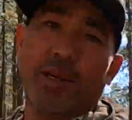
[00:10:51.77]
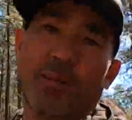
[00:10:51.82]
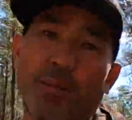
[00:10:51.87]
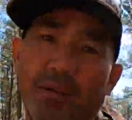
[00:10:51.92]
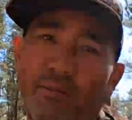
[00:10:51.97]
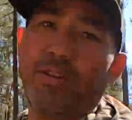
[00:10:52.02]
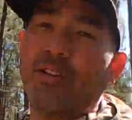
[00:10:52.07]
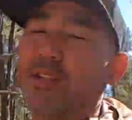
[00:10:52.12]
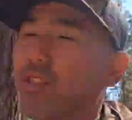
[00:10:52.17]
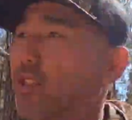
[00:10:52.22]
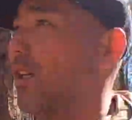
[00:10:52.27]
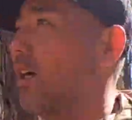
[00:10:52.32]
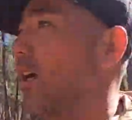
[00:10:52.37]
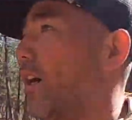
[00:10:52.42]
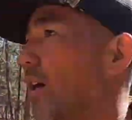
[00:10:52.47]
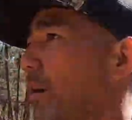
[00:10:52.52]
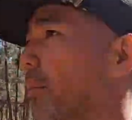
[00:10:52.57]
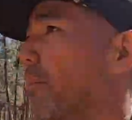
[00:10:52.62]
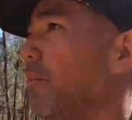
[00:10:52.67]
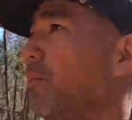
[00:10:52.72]
some of his
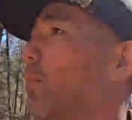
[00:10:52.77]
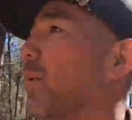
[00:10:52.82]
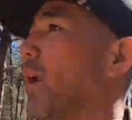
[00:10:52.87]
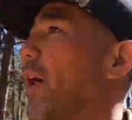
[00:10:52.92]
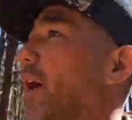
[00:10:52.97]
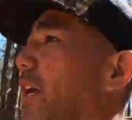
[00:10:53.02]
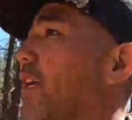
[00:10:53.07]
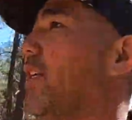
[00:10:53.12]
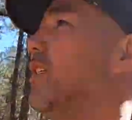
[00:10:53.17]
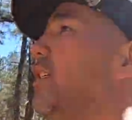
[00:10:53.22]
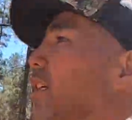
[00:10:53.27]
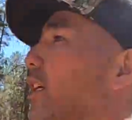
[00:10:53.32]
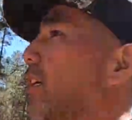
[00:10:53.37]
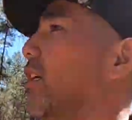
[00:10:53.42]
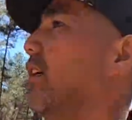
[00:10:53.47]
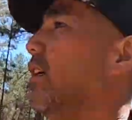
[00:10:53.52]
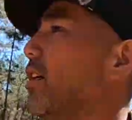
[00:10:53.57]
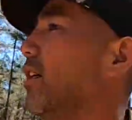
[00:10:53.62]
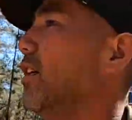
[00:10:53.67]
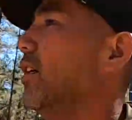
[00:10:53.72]
lines
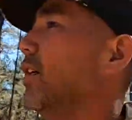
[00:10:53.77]
here.